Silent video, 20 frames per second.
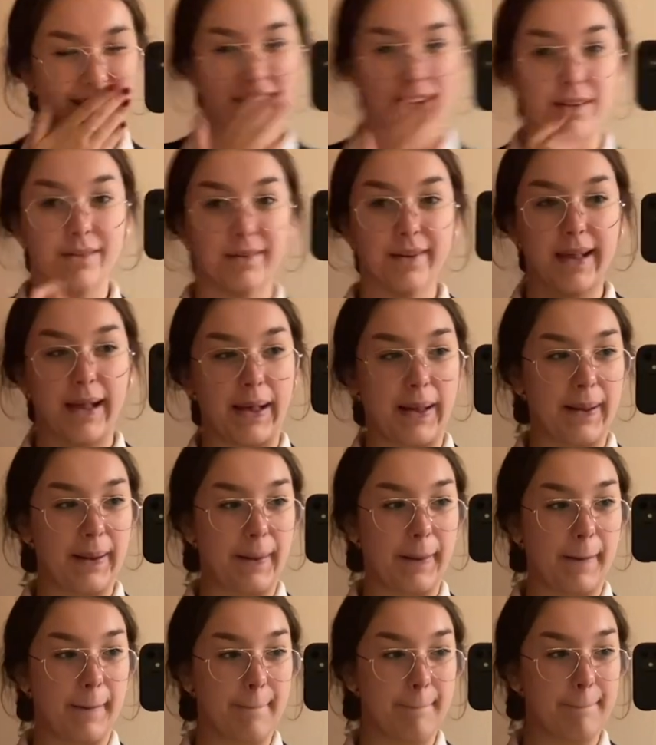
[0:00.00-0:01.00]
Oh my
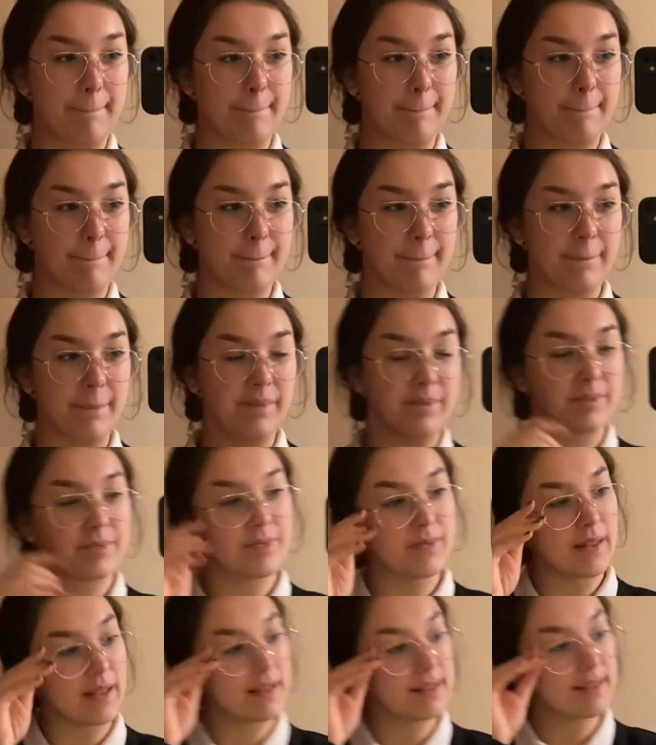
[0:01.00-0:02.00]
god.
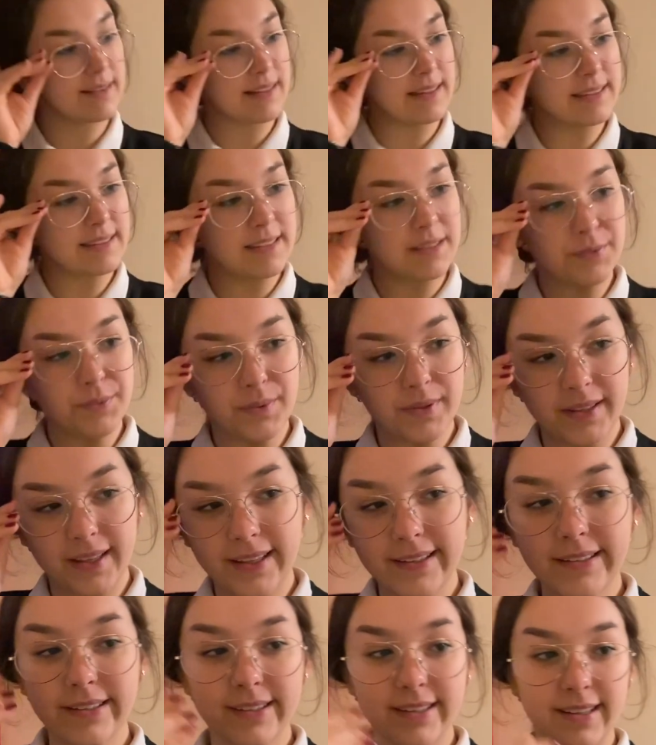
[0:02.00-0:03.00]
This is what they
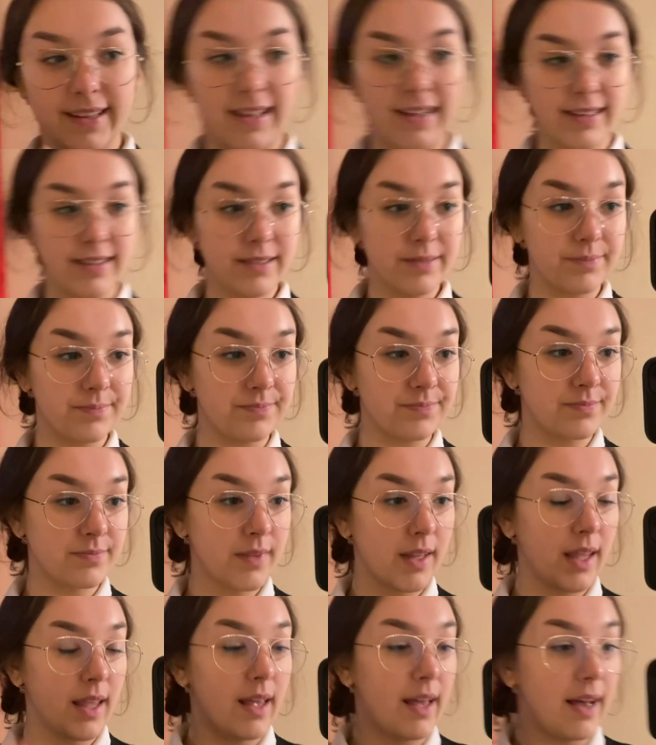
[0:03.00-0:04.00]
look like.
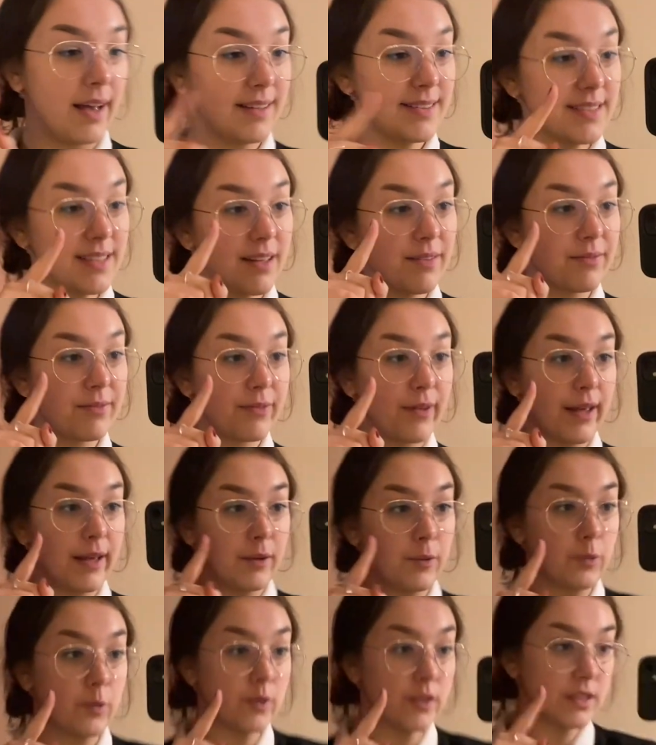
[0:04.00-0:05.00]
I used to have
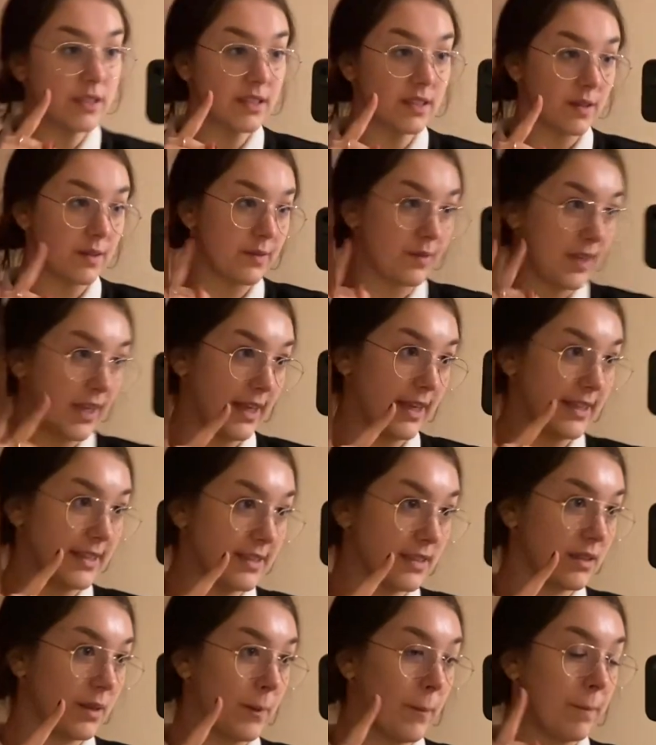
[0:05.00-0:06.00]
fake ones of
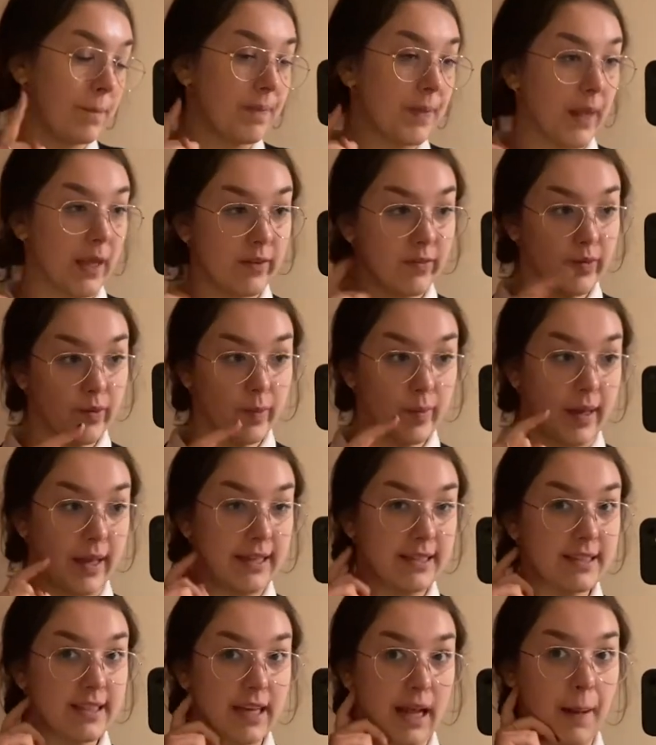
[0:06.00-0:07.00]
these from
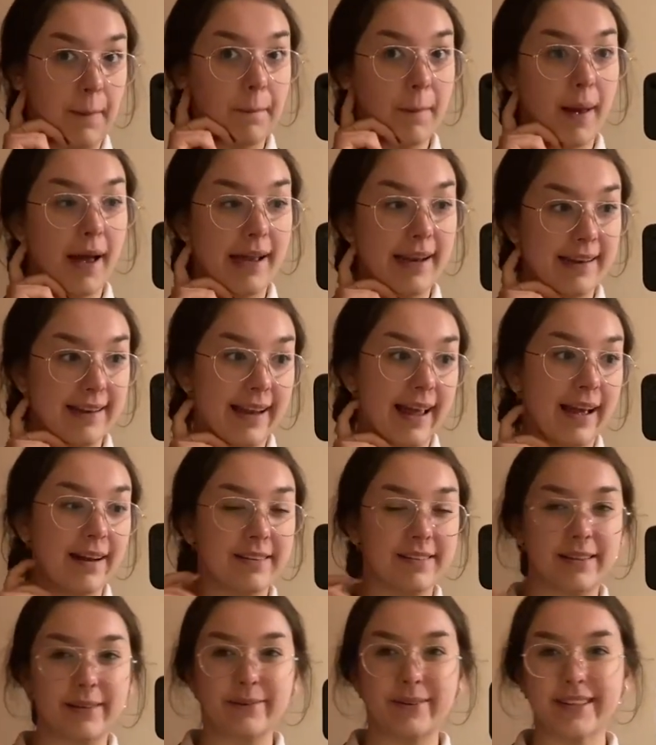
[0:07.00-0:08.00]
H&M, and now
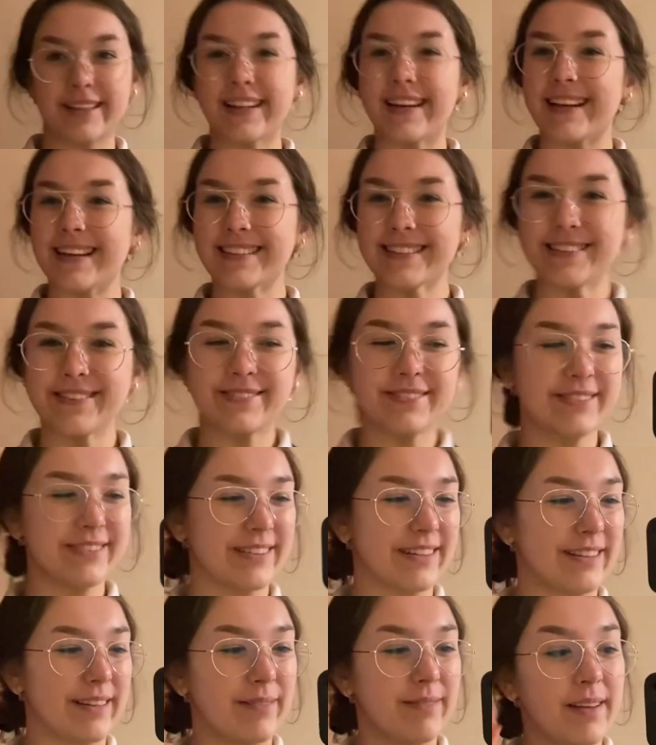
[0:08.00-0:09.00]
the fact that I actually have to
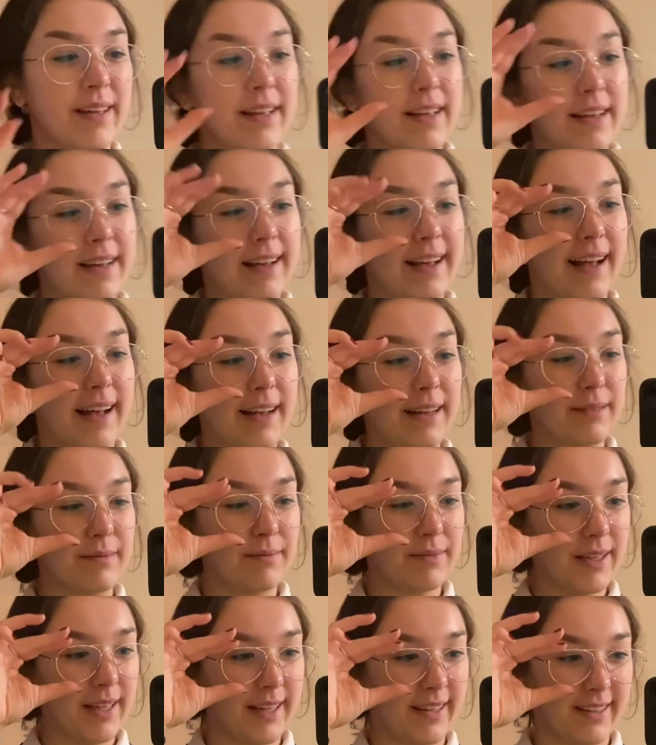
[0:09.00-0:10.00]
wear them,
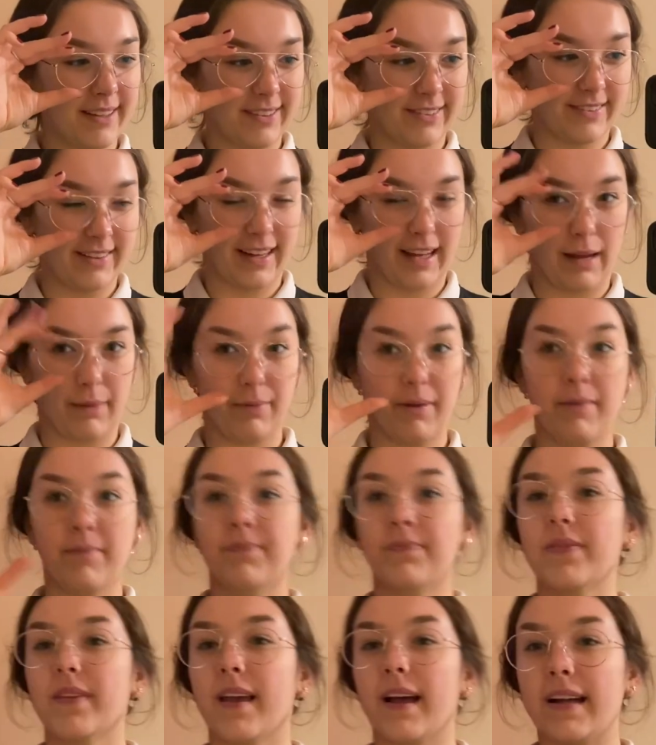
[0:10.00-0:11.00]
I'm really happy.
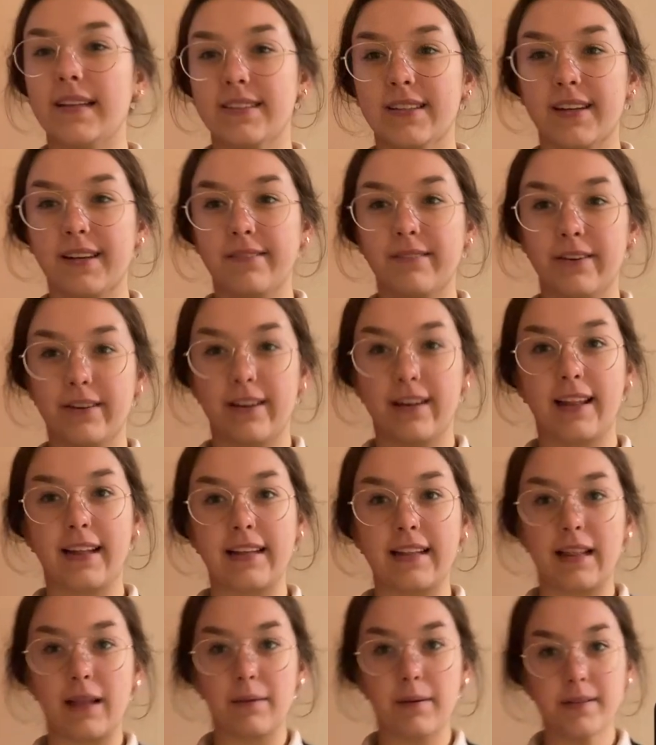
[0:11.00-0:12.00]
I thought I wouldn't like
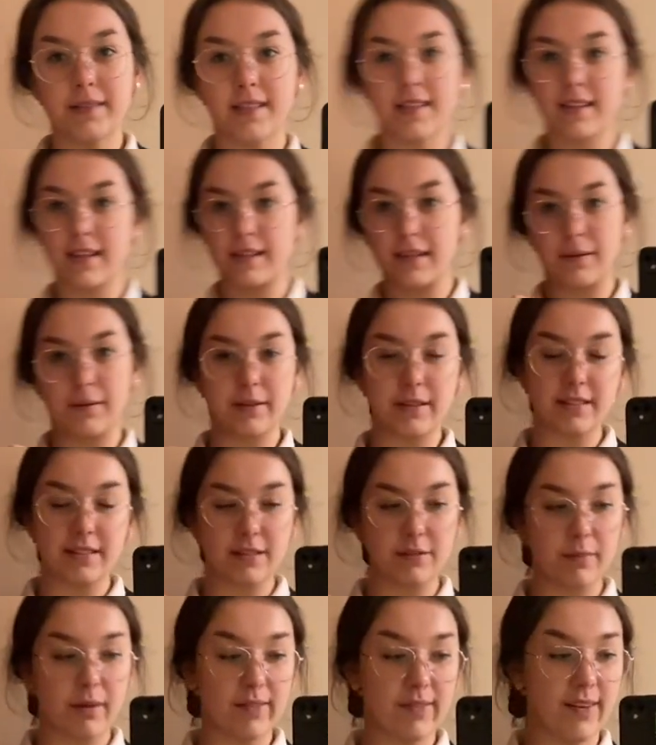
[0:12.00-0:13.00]
them. I thought that they wouldn't see
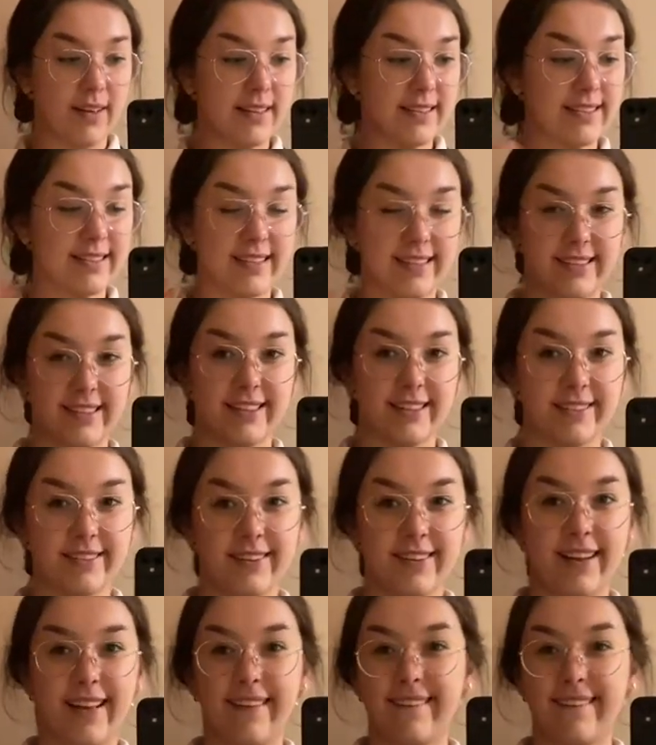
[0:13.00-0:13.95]
my face. They do.